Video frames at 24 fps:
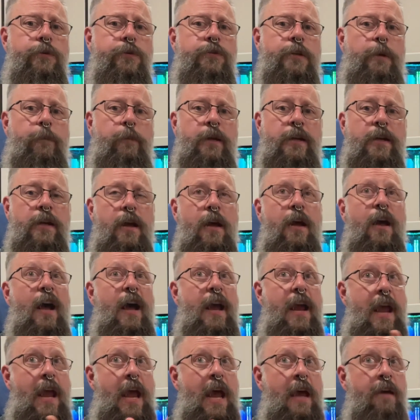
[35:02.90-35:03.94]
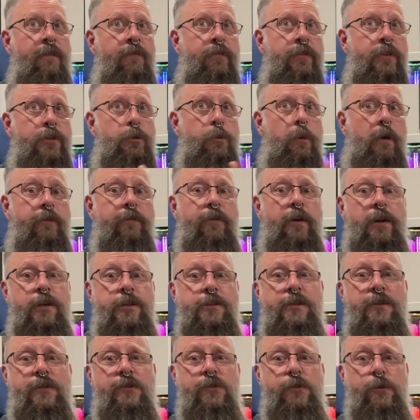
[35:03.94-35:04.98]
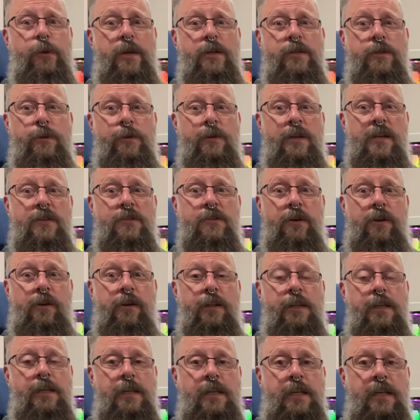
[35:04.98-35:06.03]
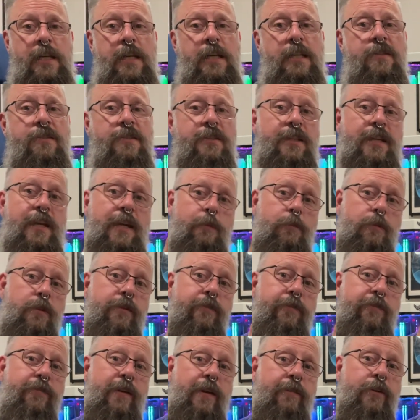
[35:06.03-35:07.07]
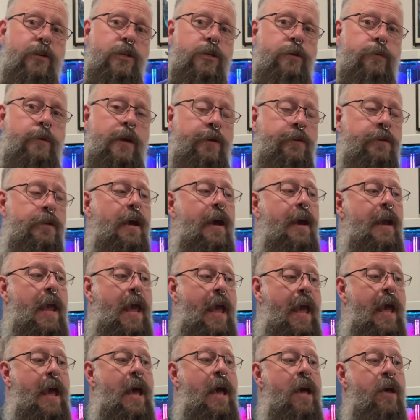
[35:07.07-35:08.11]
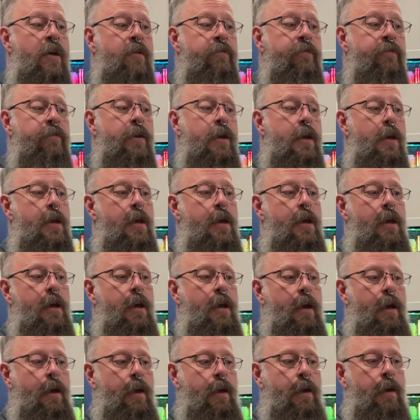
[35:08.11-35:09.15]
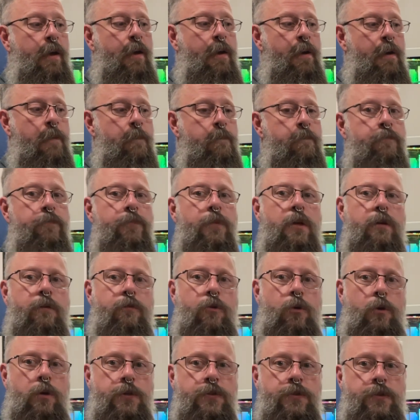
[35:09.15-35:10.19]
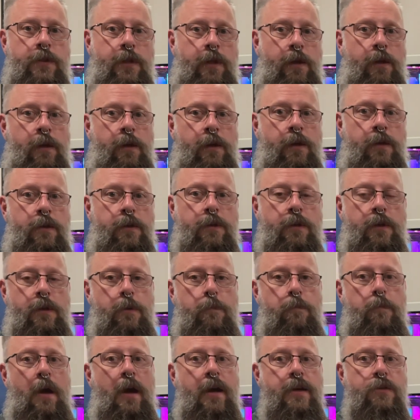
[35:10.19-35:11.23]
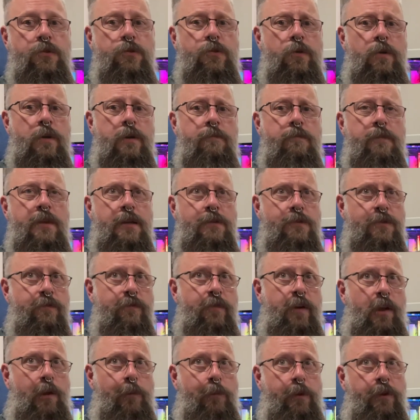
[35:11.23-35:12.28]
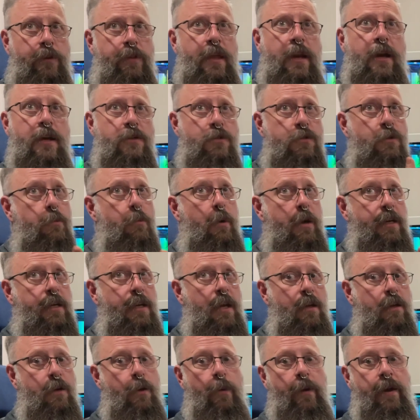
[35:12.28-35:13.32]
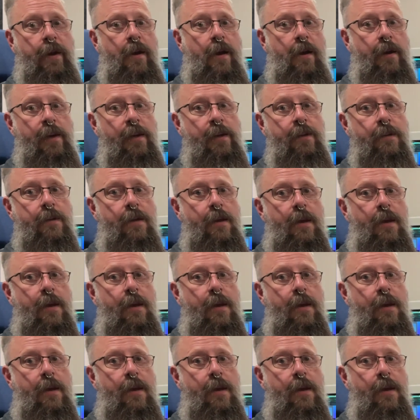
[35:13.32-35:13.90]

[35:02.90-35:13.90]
someone. I have the 1200, so I don't necessarily need to keep the 500 around. I have, of course, the Pi Storm that's available that I do want to get going on it,